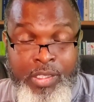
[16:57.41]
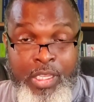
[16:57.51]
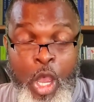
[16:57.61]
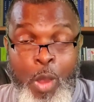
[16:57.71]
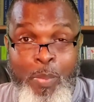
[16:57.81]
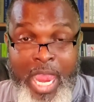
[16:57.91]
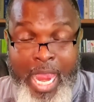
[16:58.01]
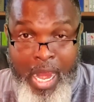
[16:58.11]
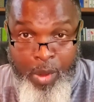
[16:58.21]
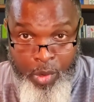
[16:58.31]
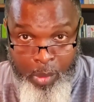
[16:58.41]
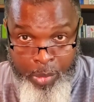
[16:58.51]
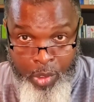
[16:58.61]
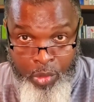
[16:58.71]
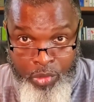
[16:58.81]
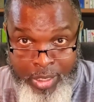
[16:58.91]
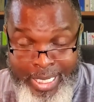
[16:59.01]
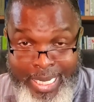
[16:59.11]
the parables.